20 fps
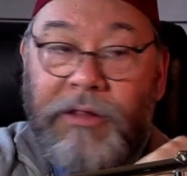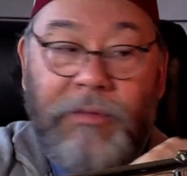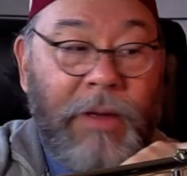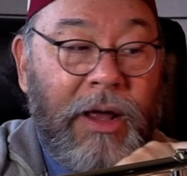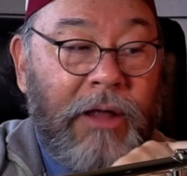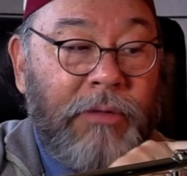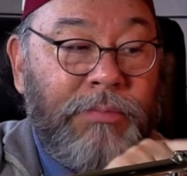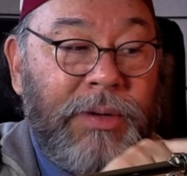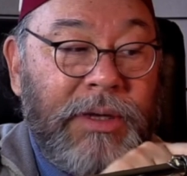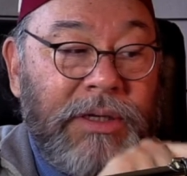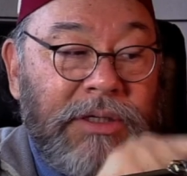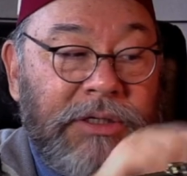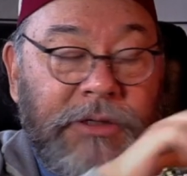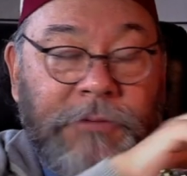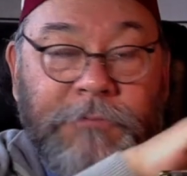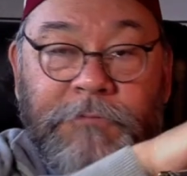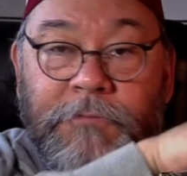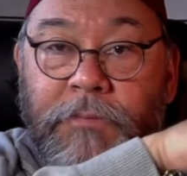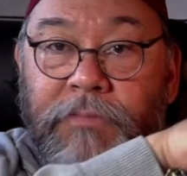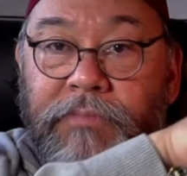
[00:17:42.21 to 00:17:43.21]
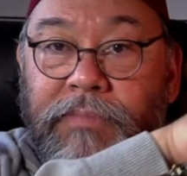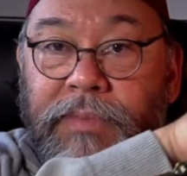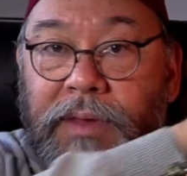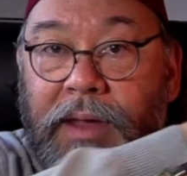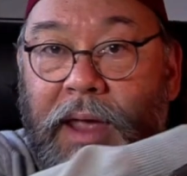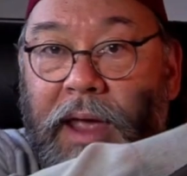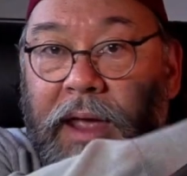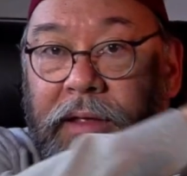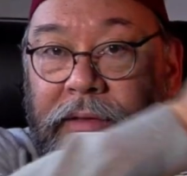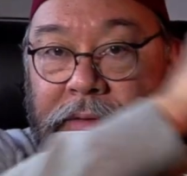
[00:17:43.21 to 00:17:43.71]
mouthpiece
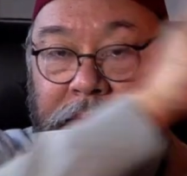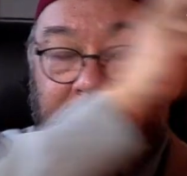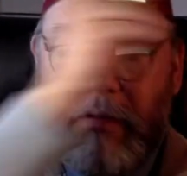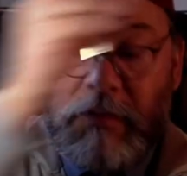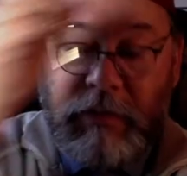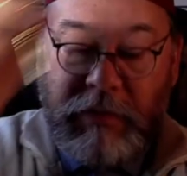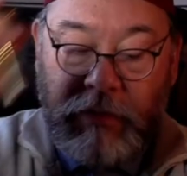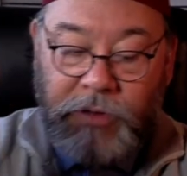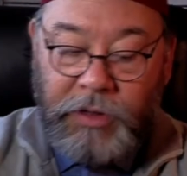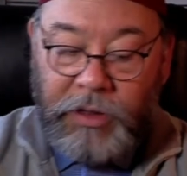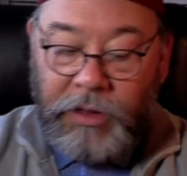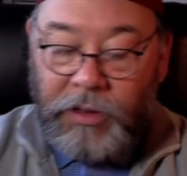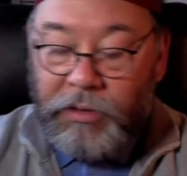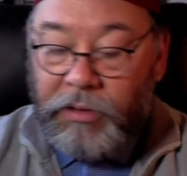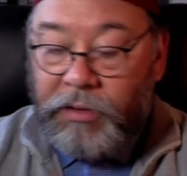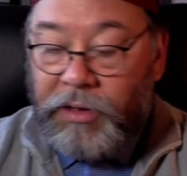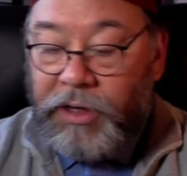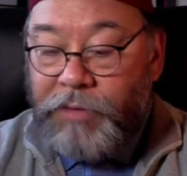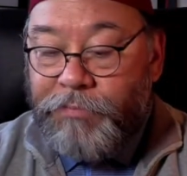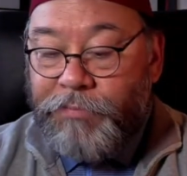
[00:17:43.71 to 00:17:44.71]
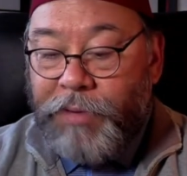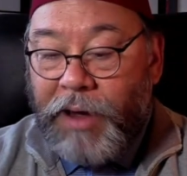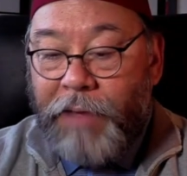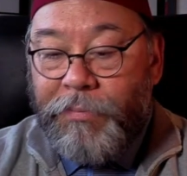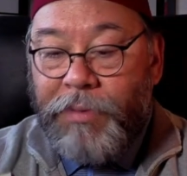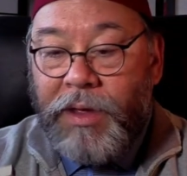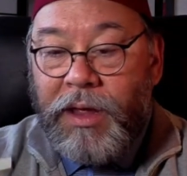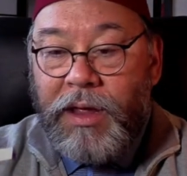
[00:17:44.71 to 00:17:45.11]
and the lead pipe.